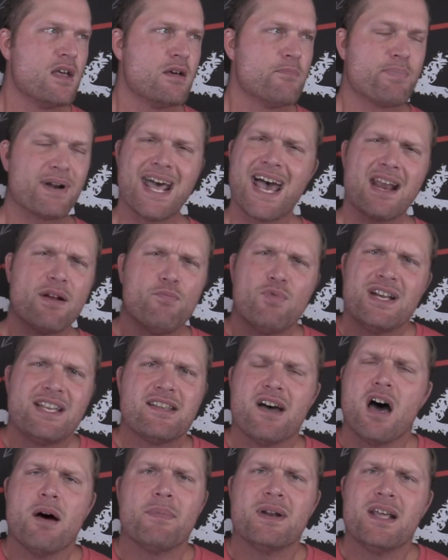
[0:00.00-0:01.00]
But Adam, we
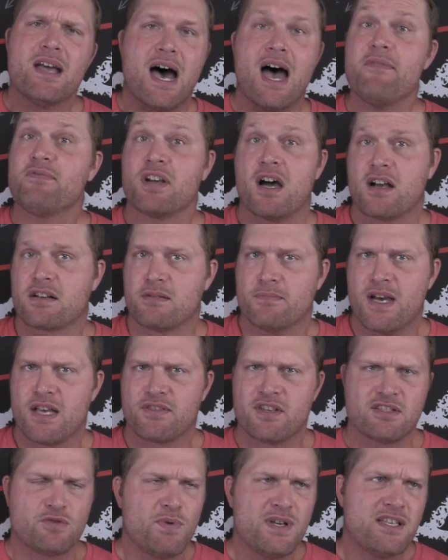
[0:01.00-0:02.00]
dominate, I've talked about
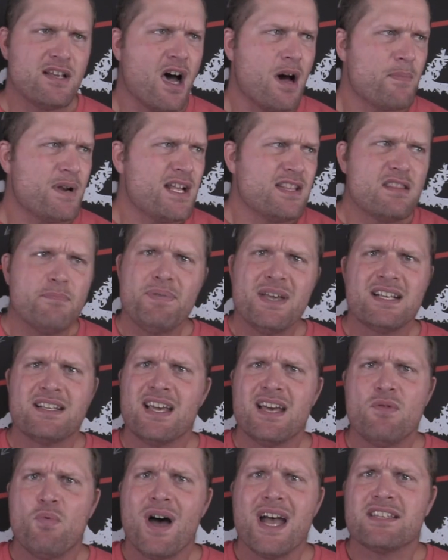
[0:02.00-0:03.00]
this, we dominate the Big
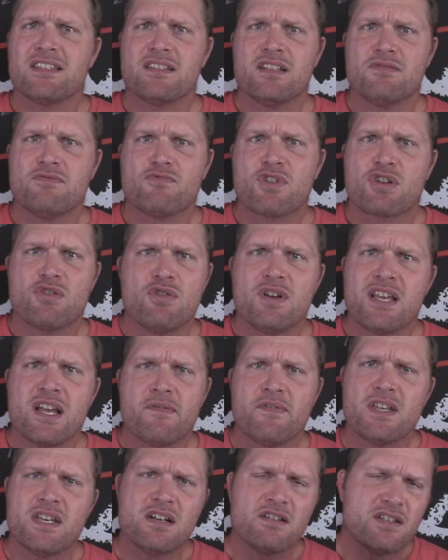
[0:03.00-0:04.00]
Ten West in recruiting
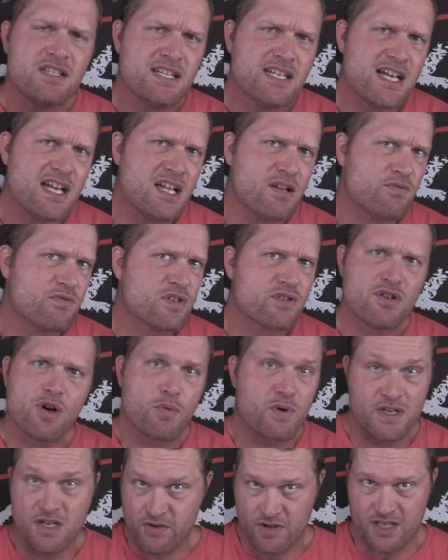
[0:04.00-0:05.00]
every year, yet we're
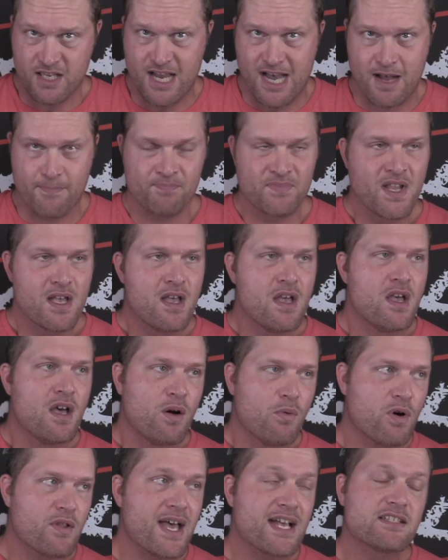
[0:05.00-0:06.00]
nowhere near the top.
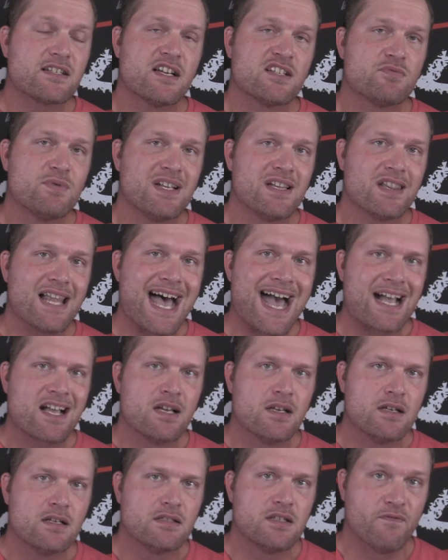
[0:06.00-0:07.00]
Well, that's because we lack
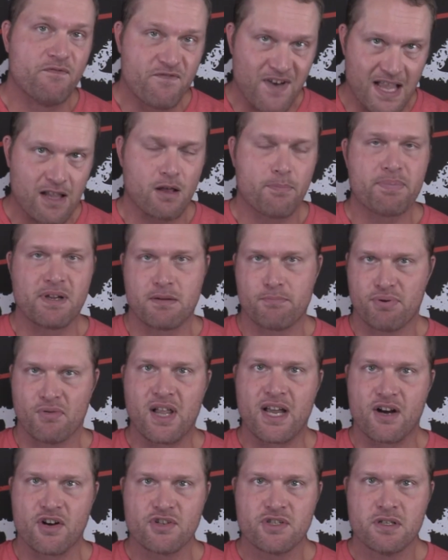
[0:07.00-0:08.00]
developing
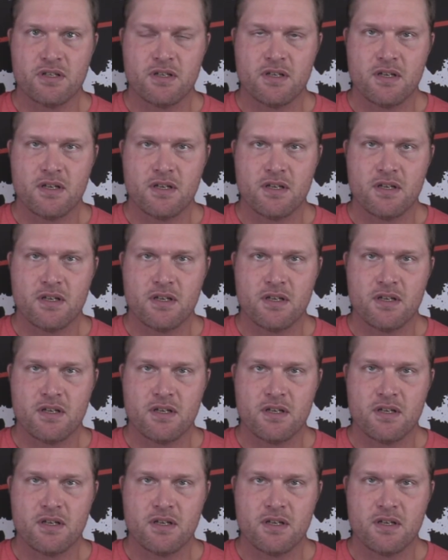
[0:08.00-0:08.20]
players.